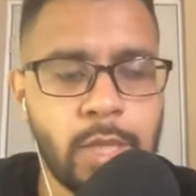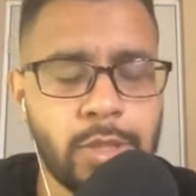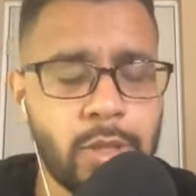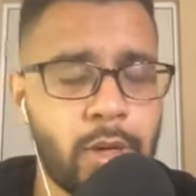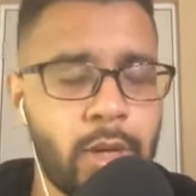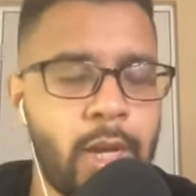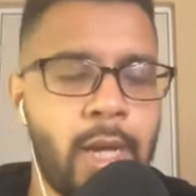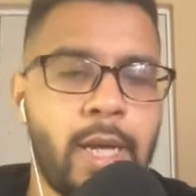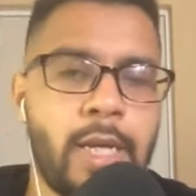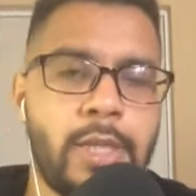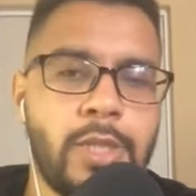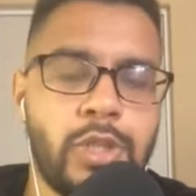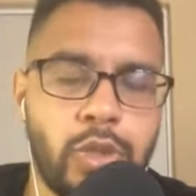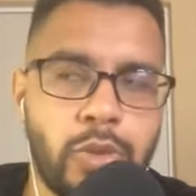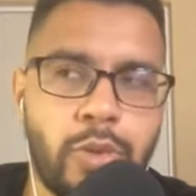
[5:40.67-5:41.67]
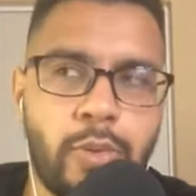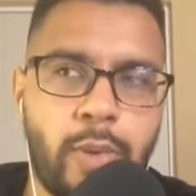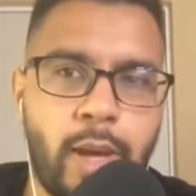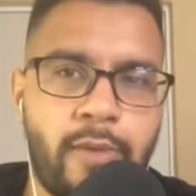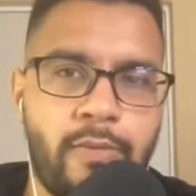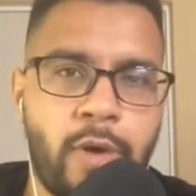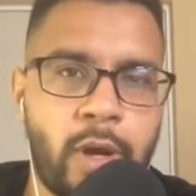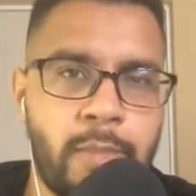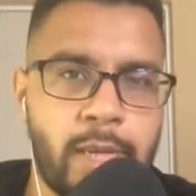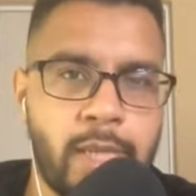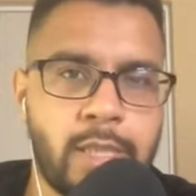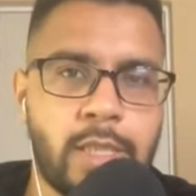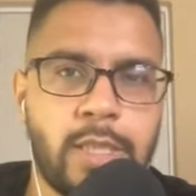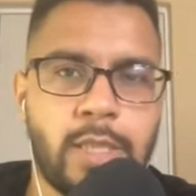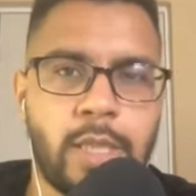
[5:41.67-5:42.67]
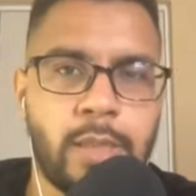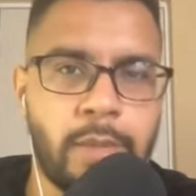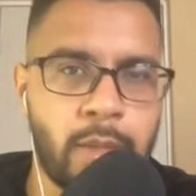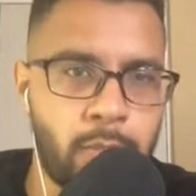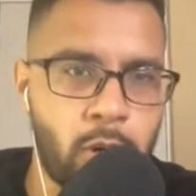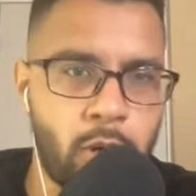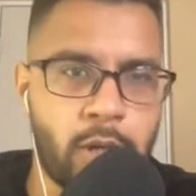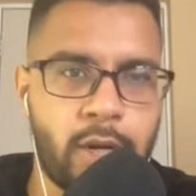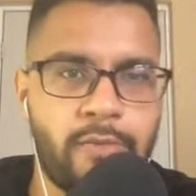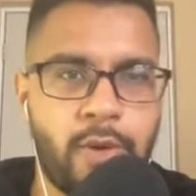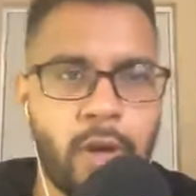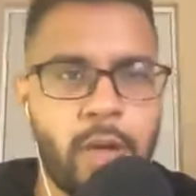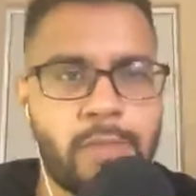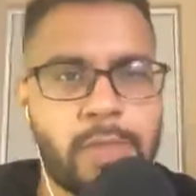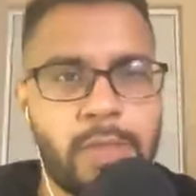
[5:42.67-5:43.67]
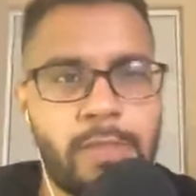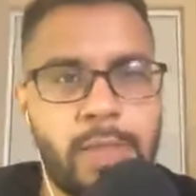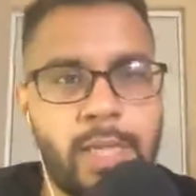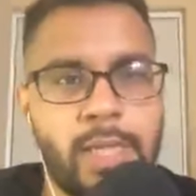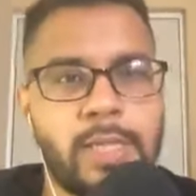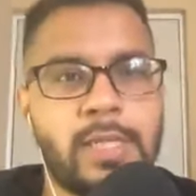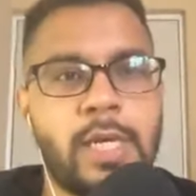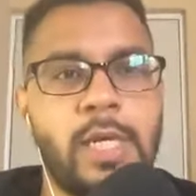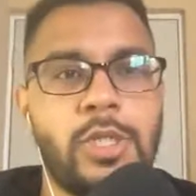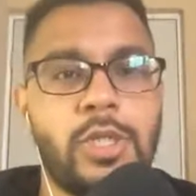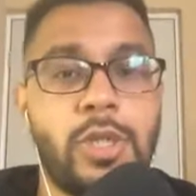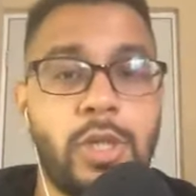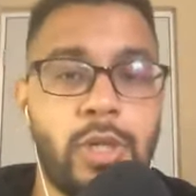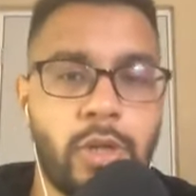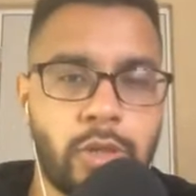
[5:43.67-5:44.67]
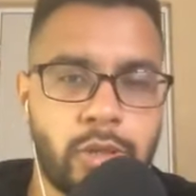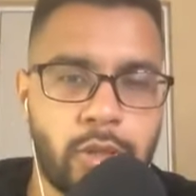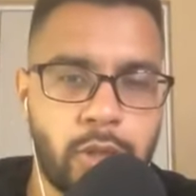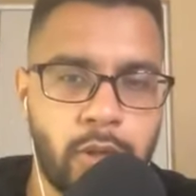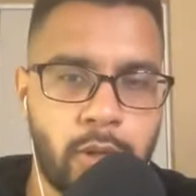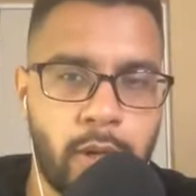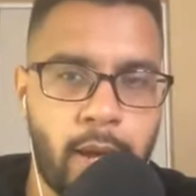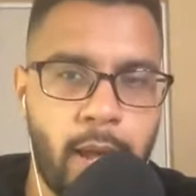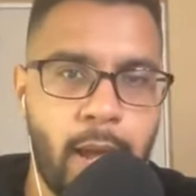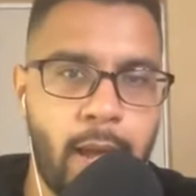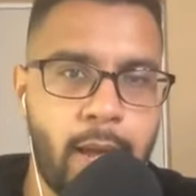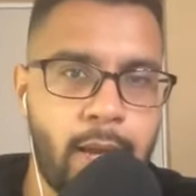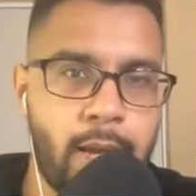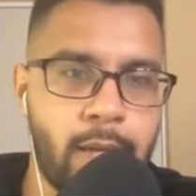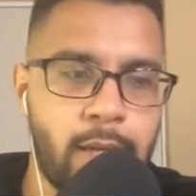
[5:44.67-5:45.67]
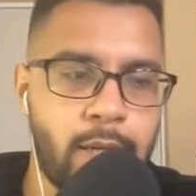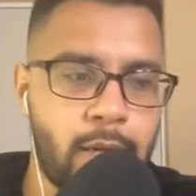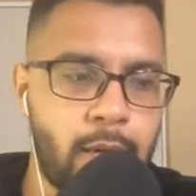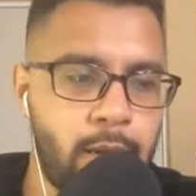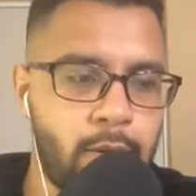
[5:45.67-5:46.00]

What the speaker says: sorry, do you have automations, email marketing follow-ups in place to nurture and